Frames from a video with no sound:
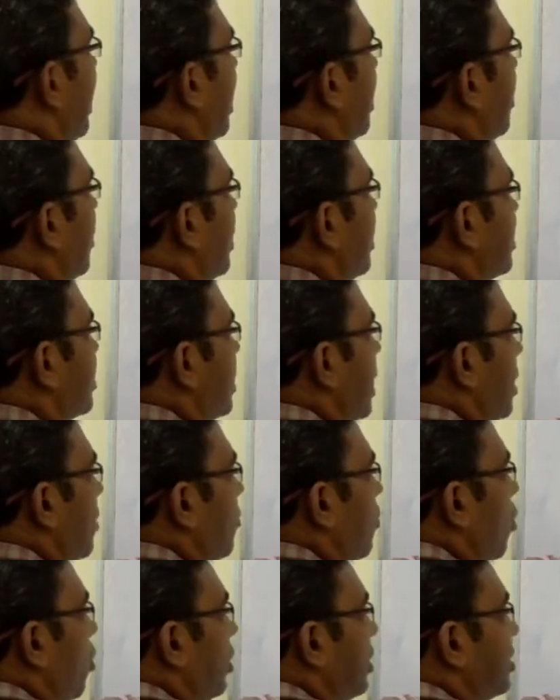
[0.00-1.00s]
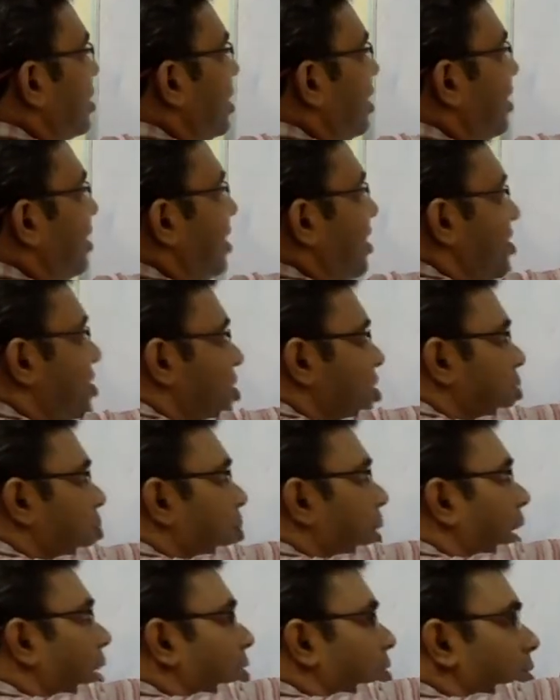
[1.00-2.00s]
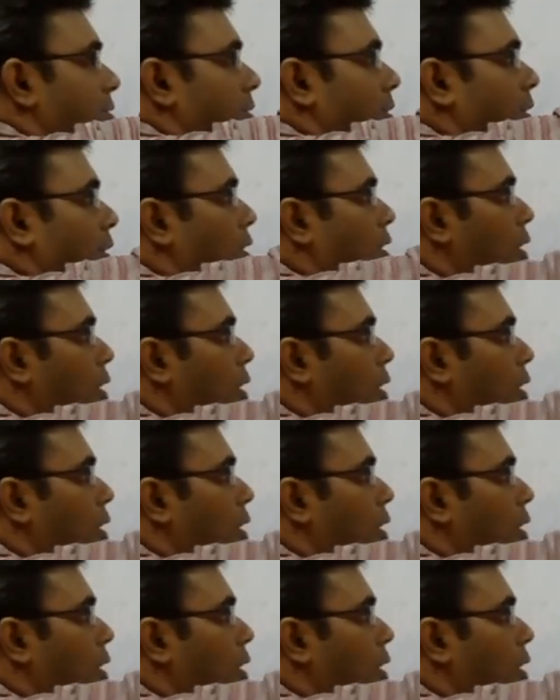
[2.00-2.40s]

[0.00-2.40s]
address that falls in this space